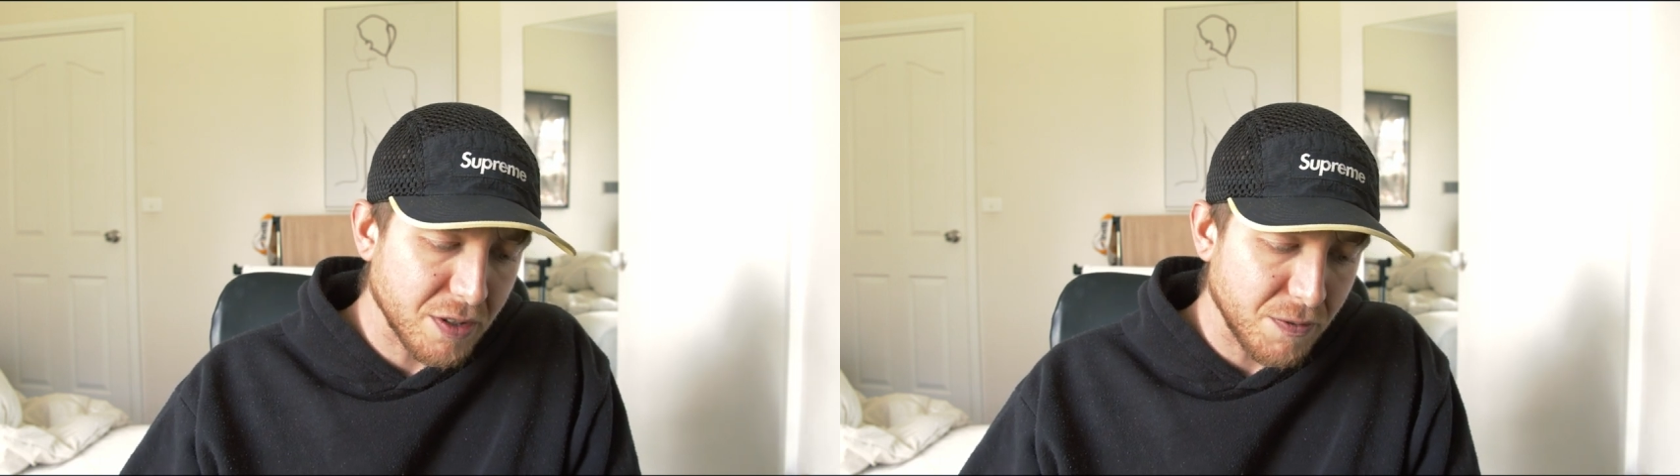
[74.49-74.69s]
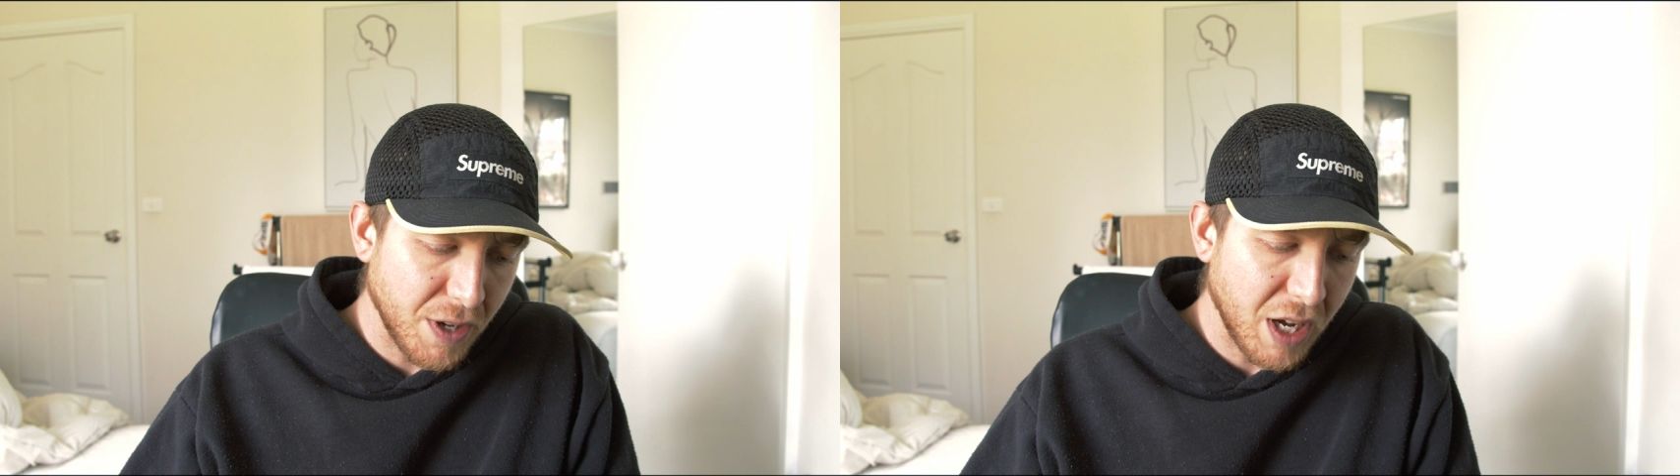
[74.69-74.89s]

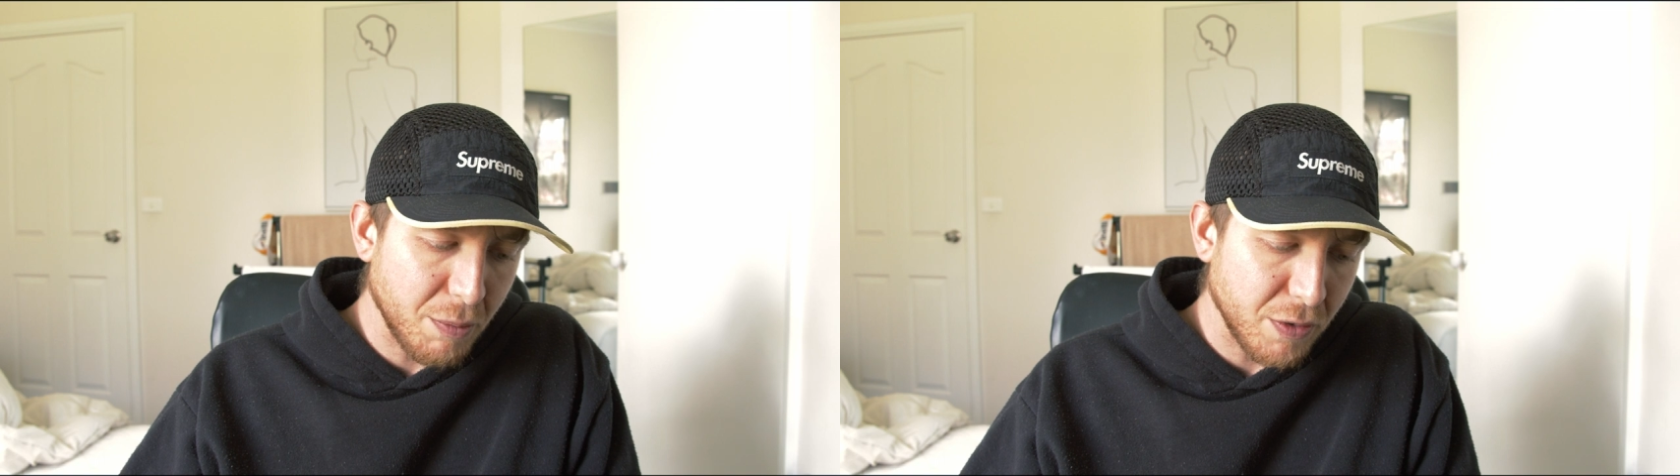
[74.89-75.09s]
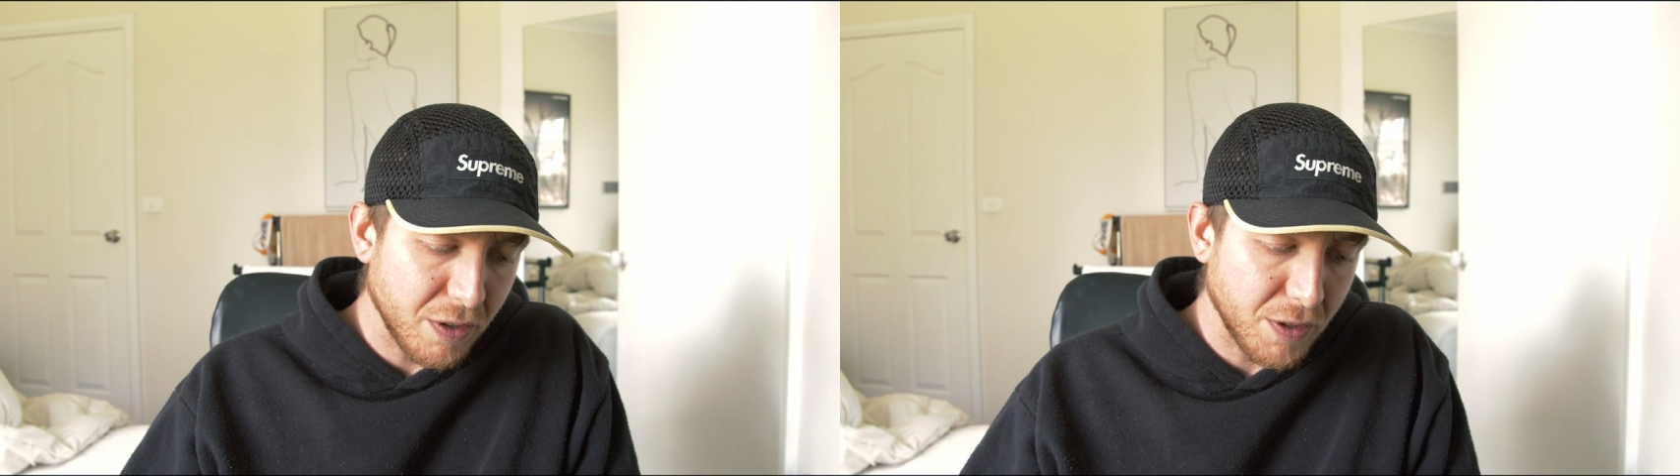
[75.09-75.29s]
of the
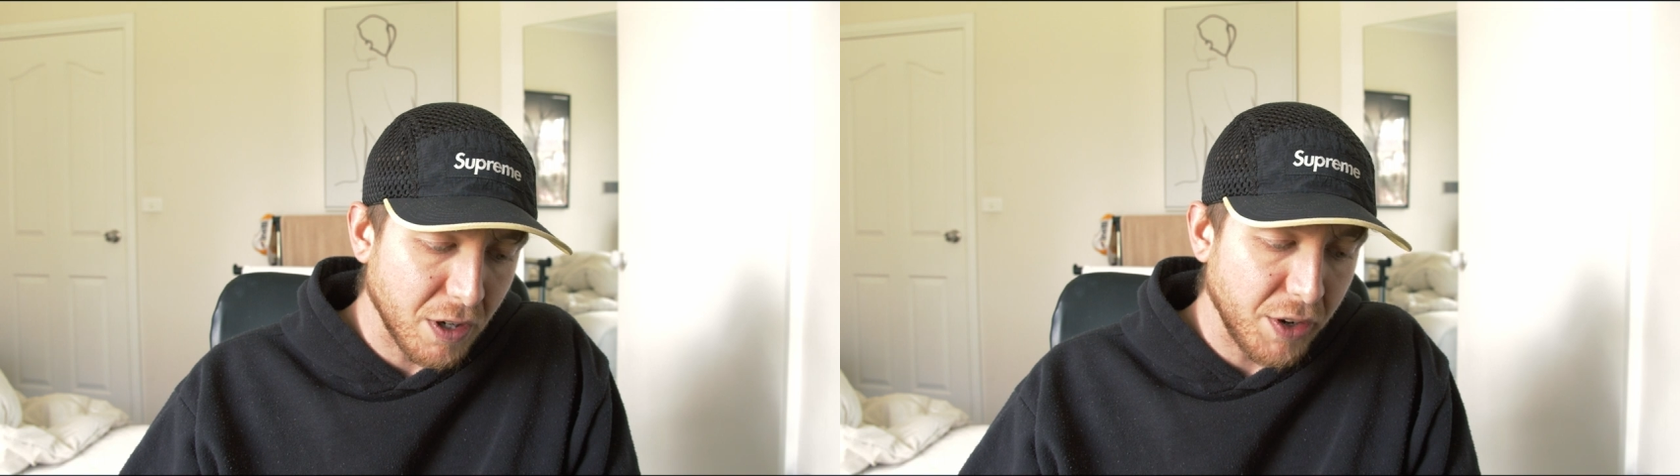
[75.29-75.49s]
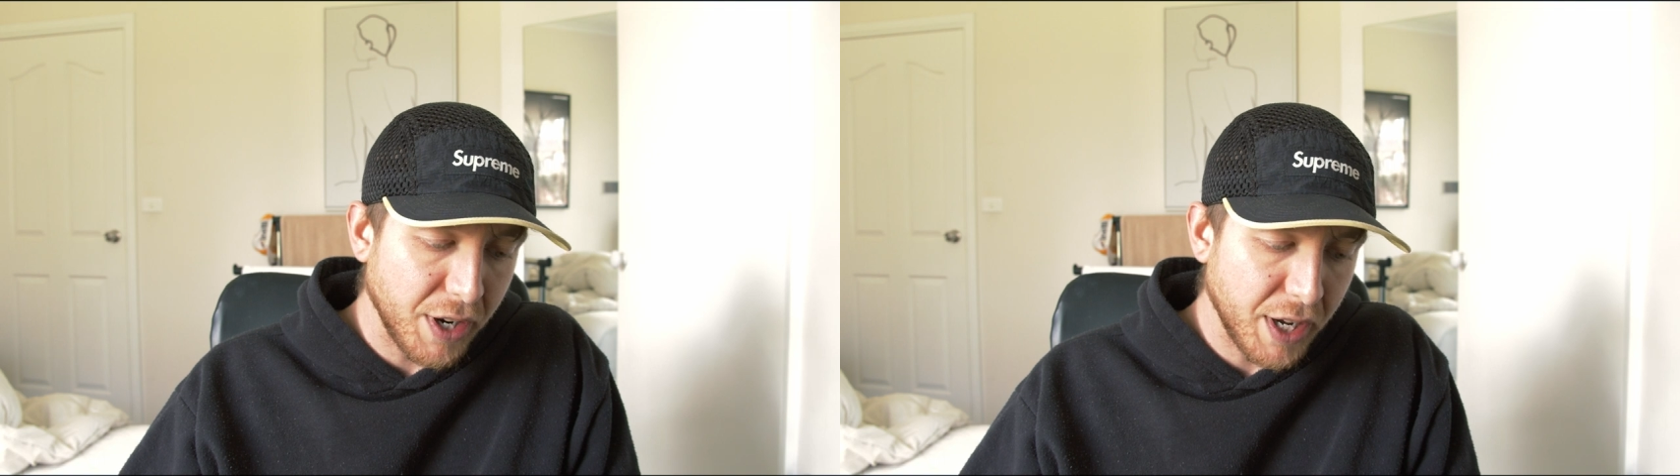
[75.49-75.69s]
armor of
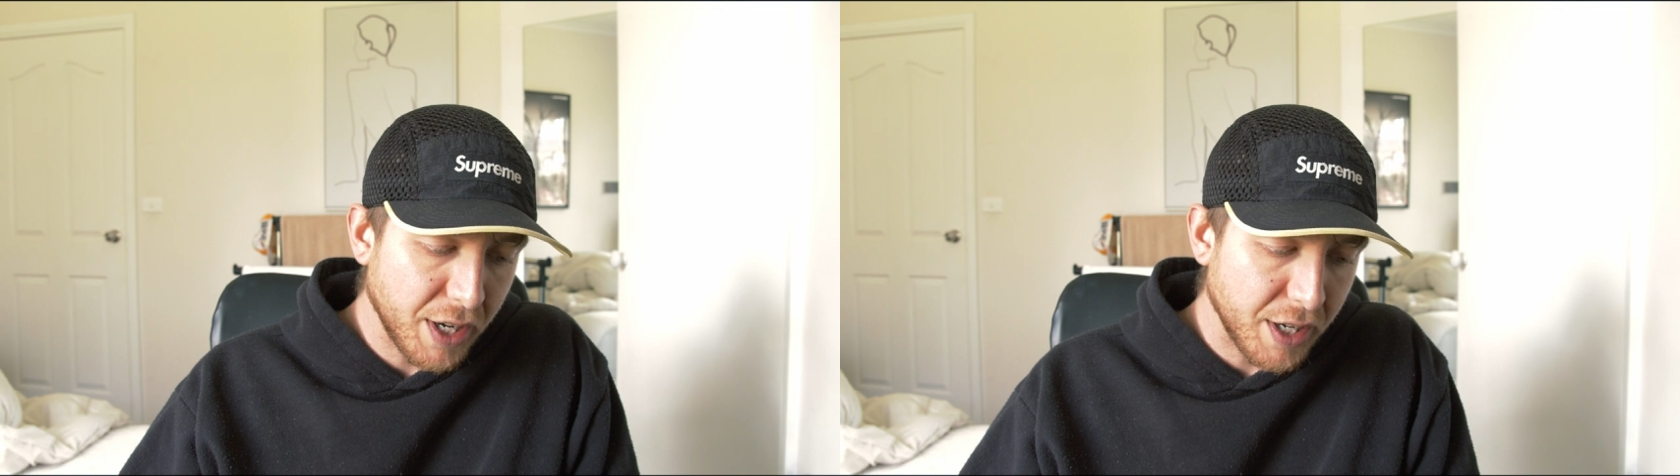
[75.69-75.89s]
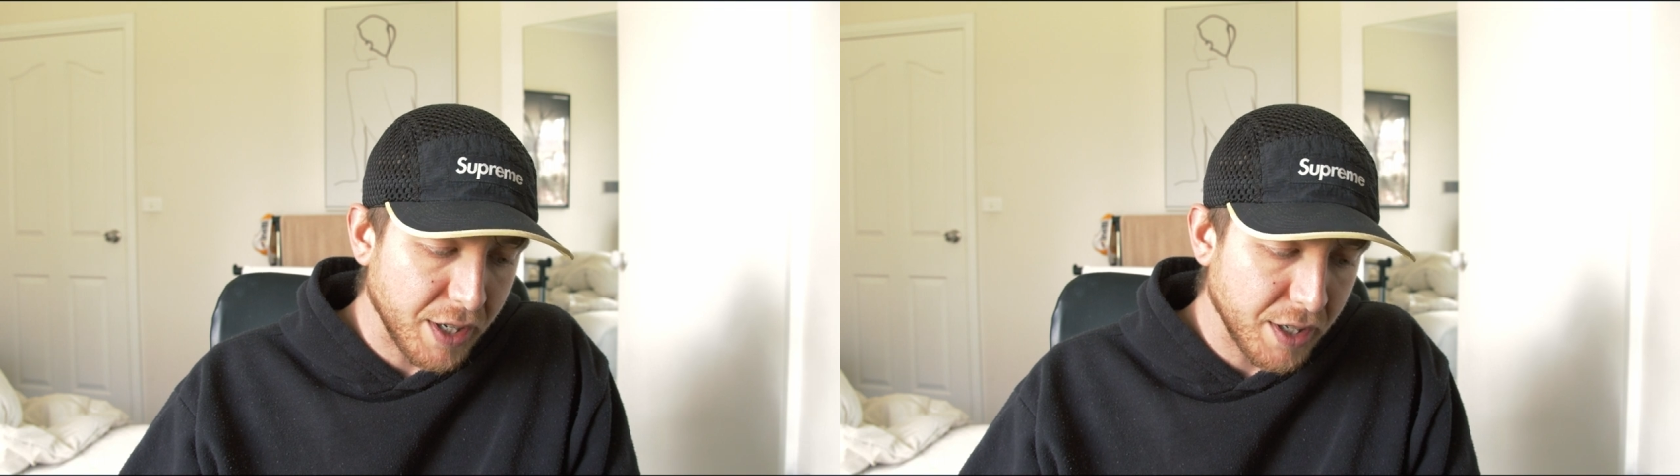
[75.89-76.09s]
God
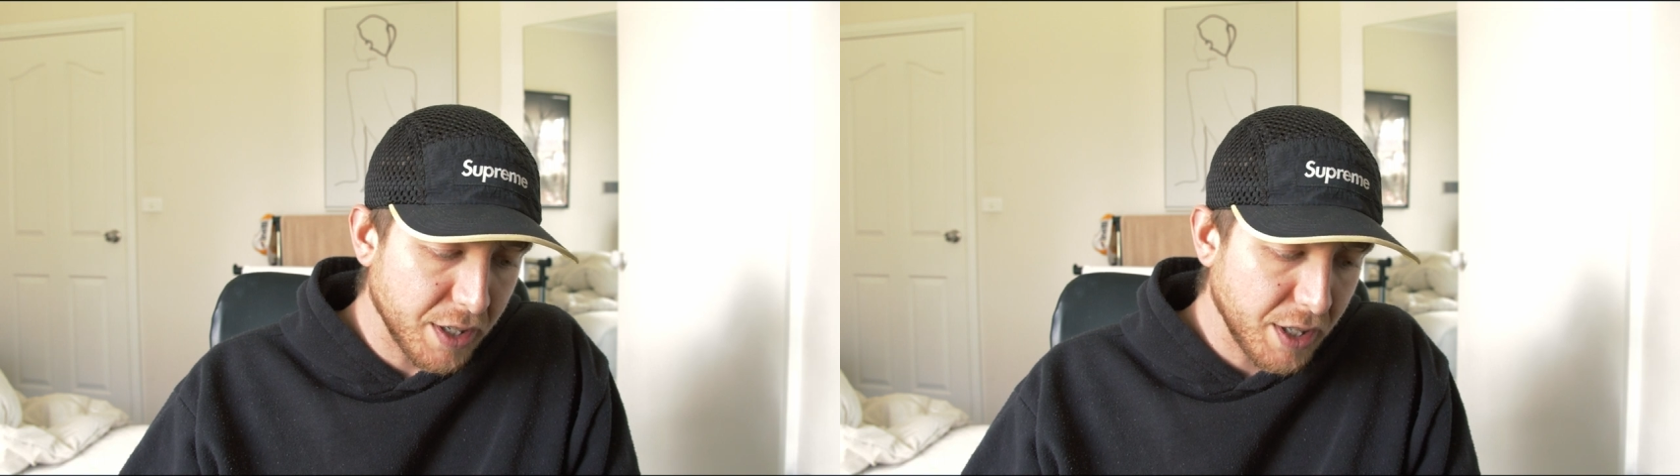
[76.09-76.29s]
are.